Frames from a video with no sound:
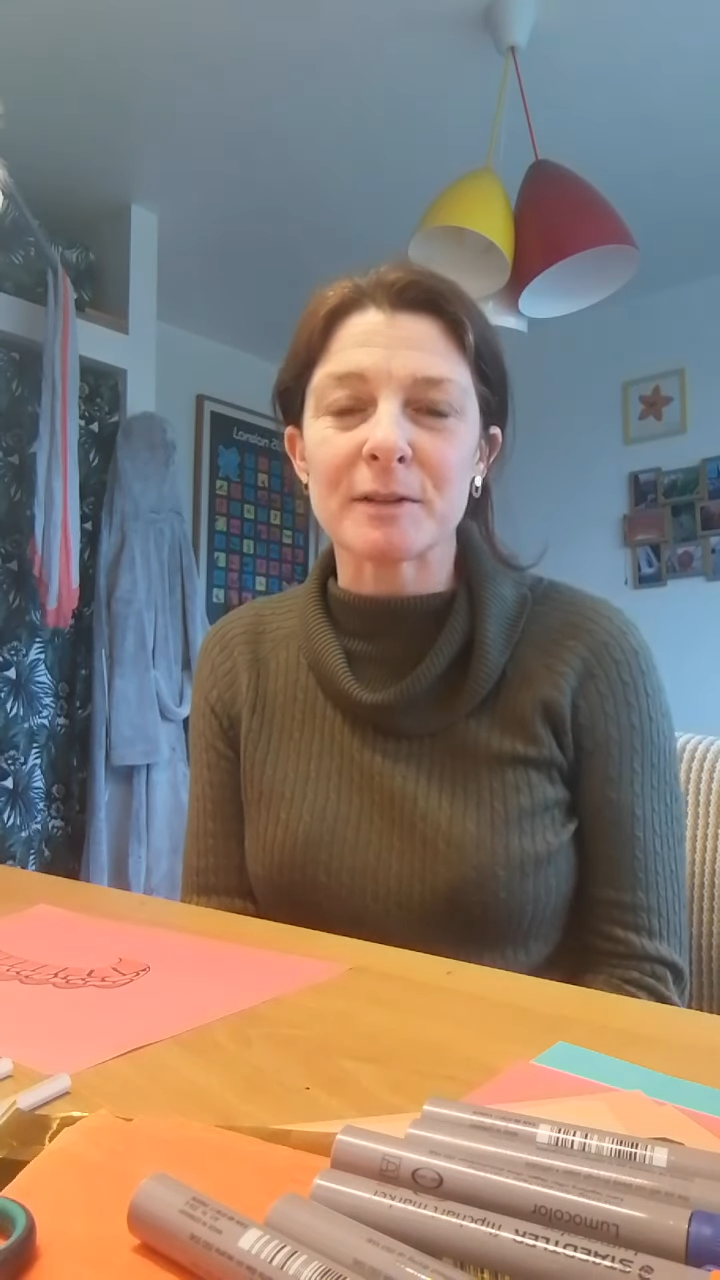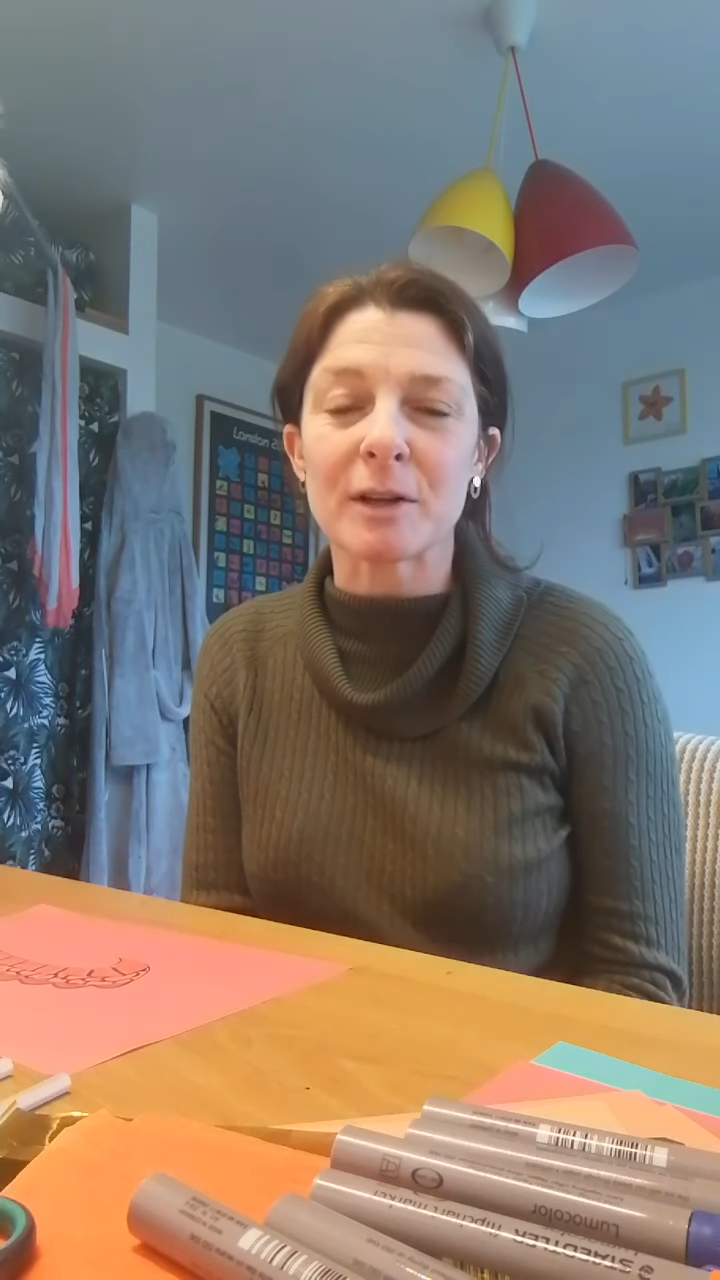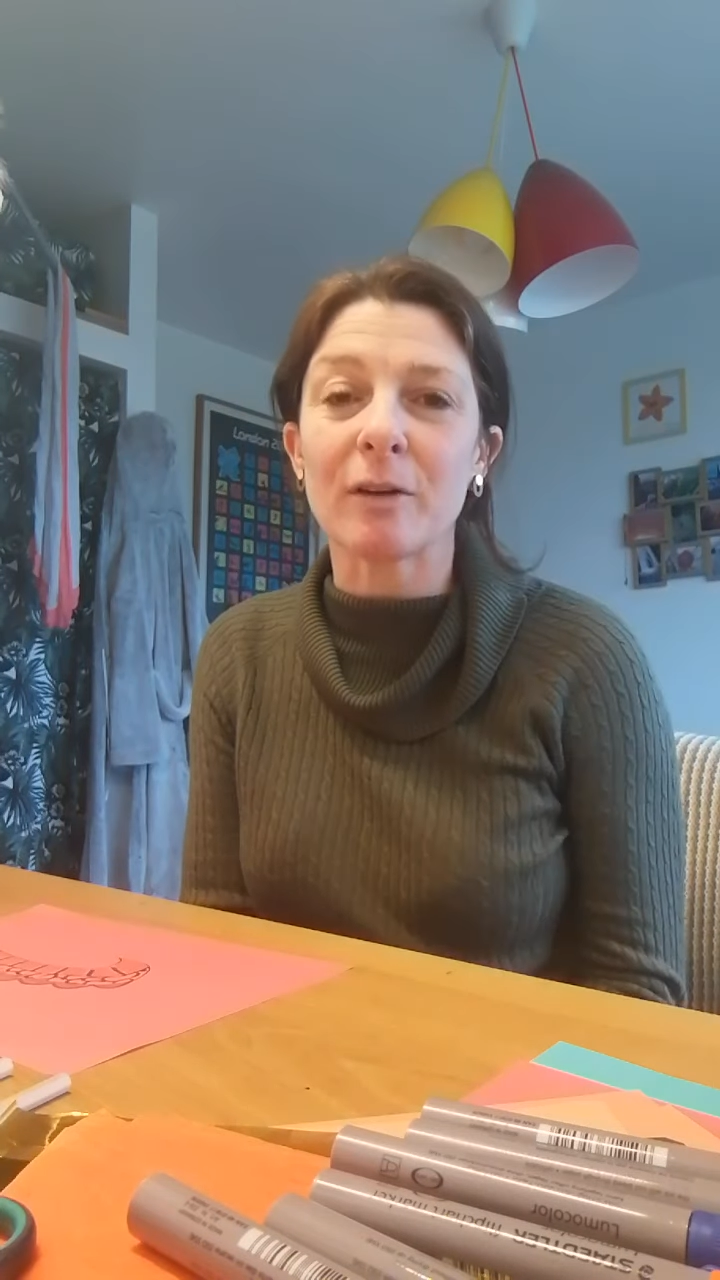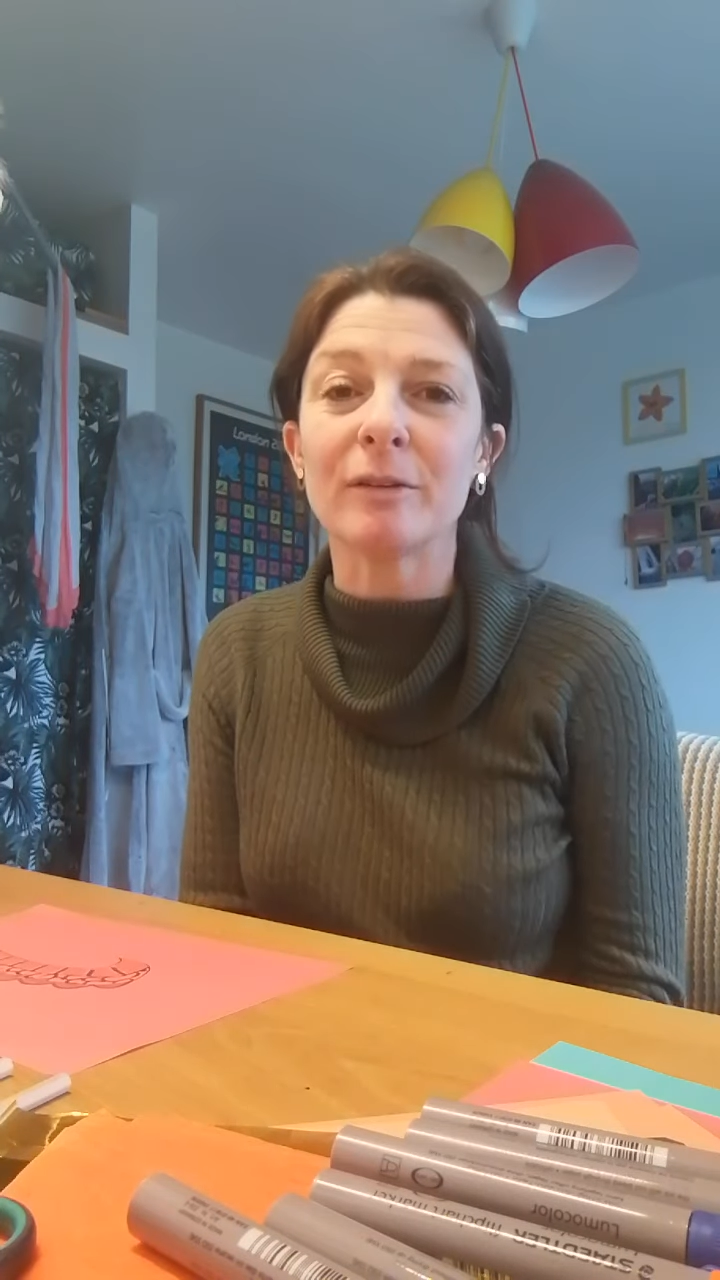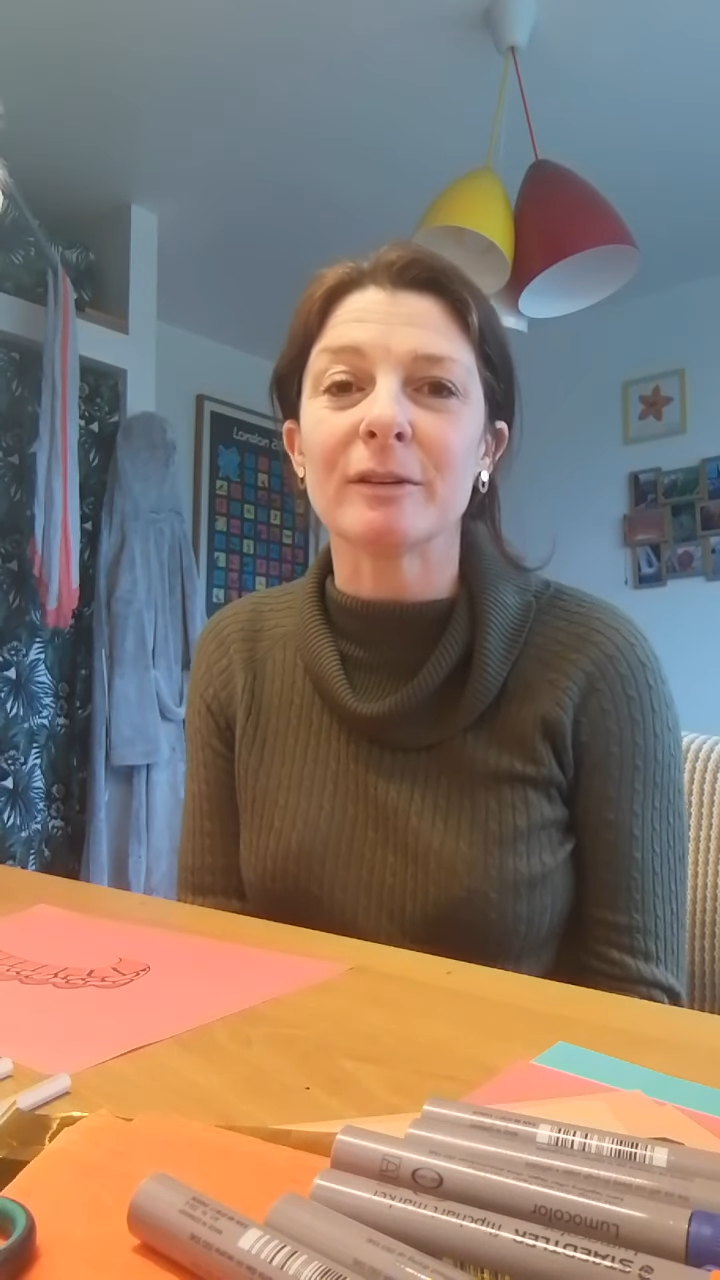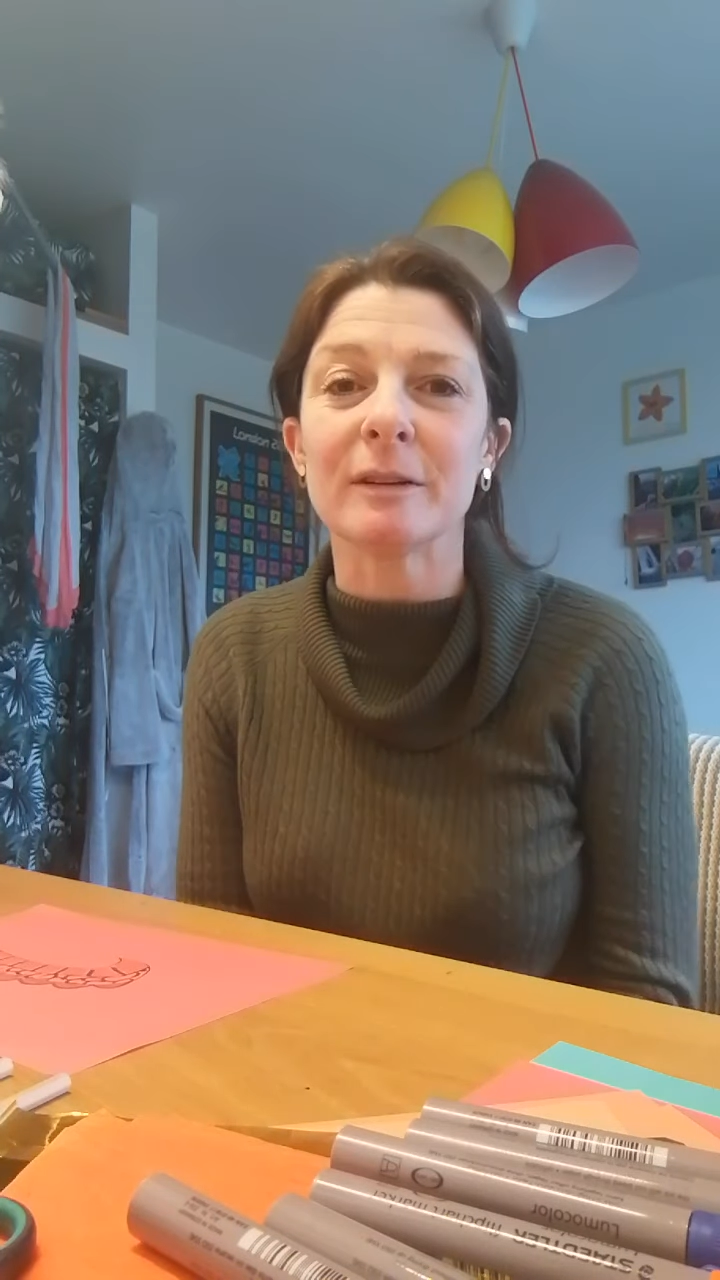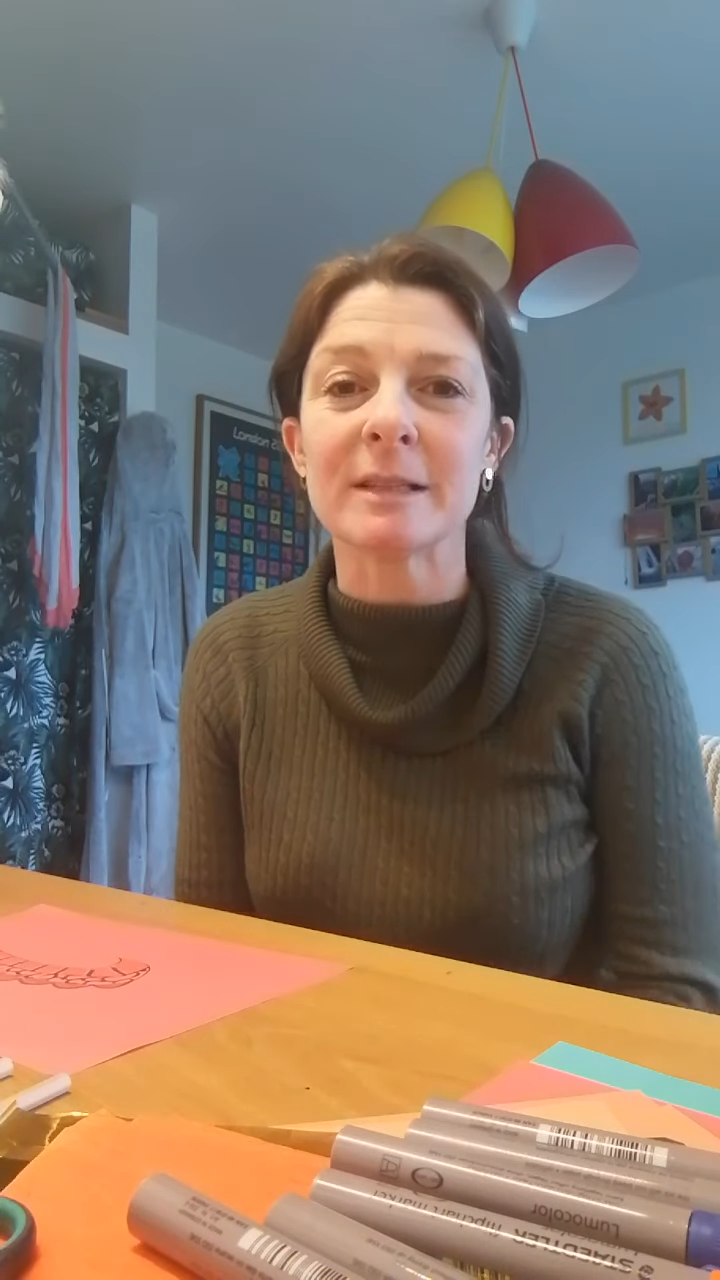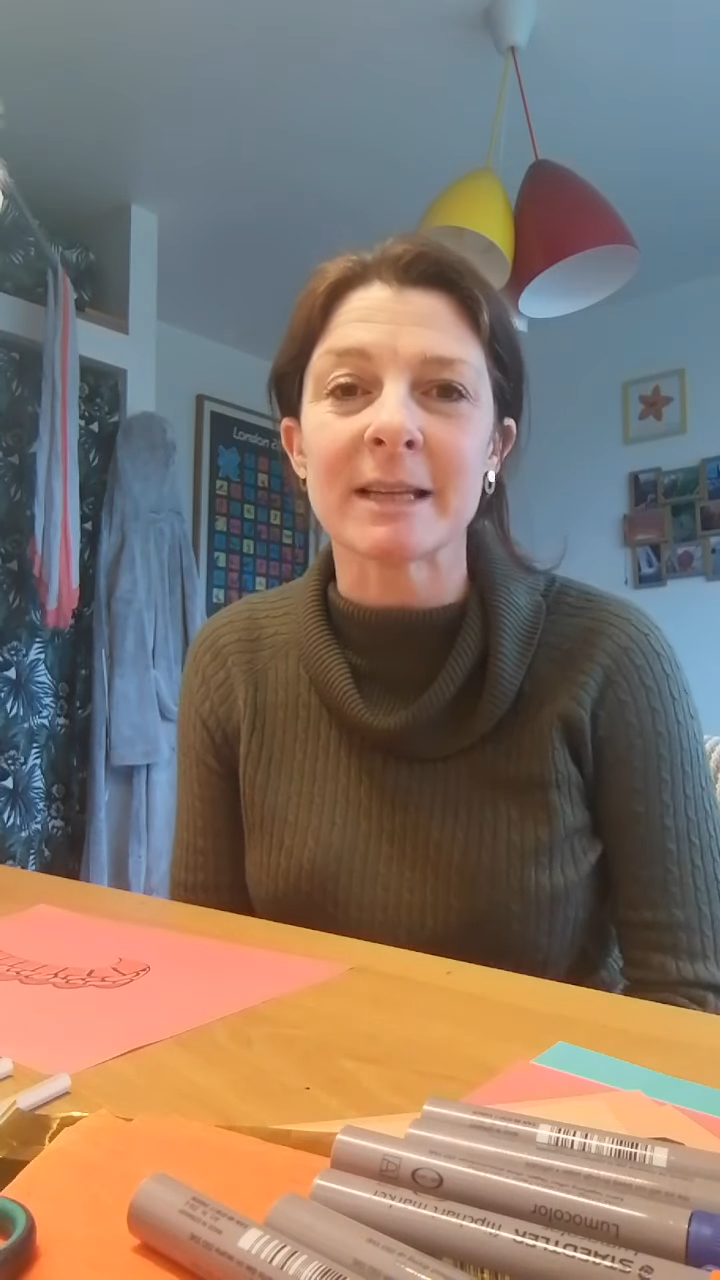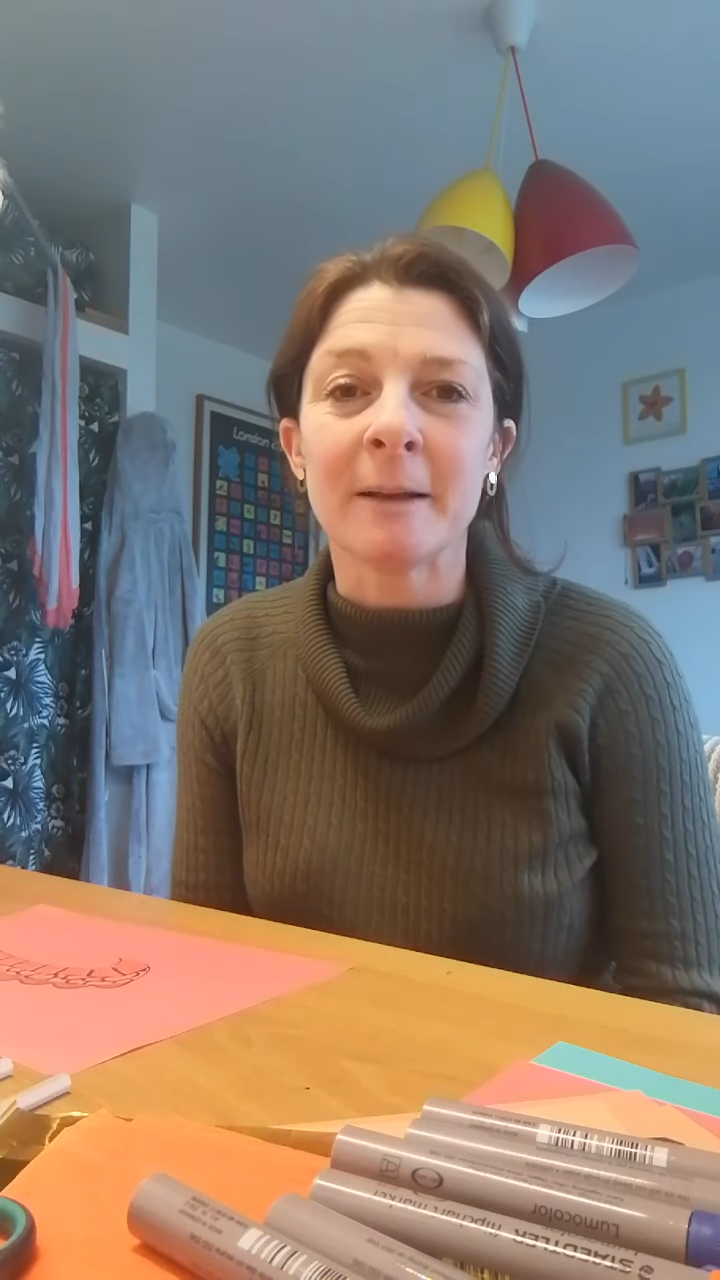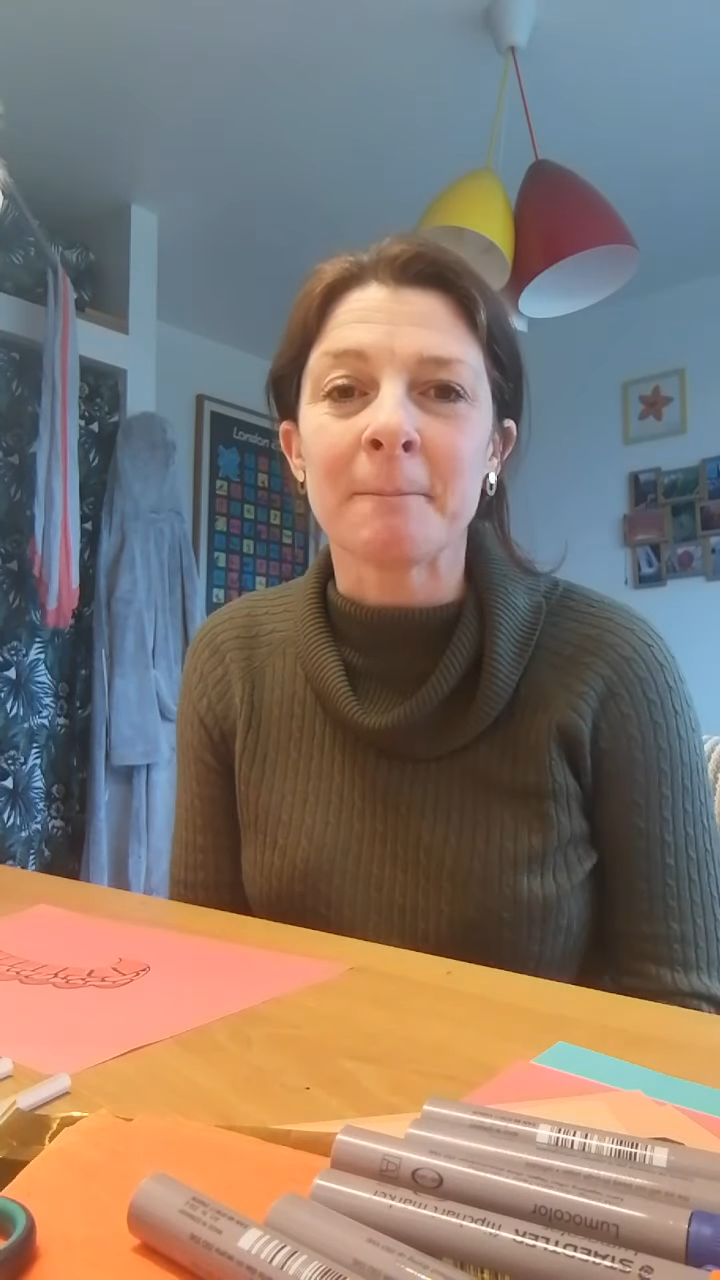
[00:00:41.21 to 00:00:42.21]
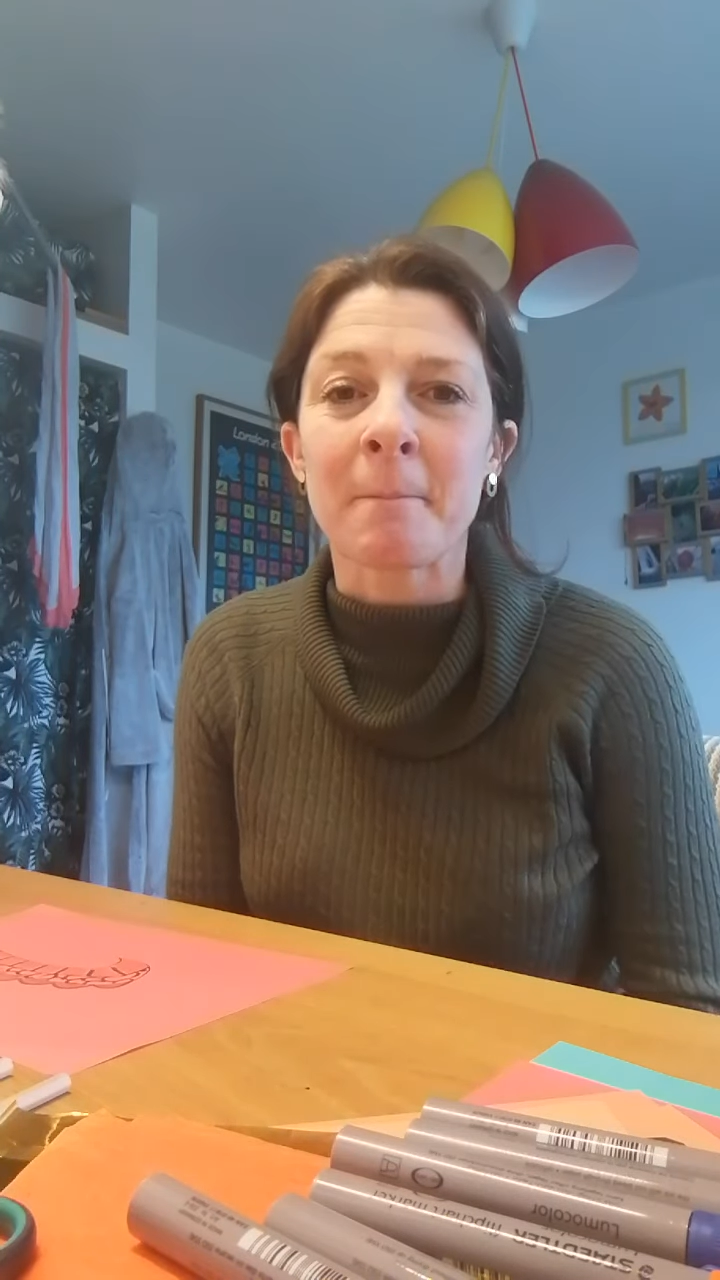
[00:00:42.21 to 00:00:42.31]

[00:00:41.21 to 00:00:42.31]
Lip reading: songs,